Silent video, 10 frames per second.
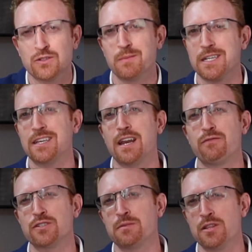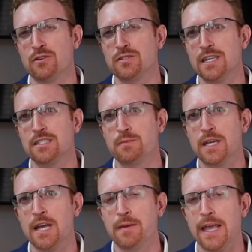so I'm excited for some of those things to be
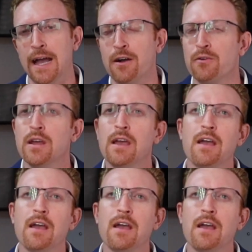coming out.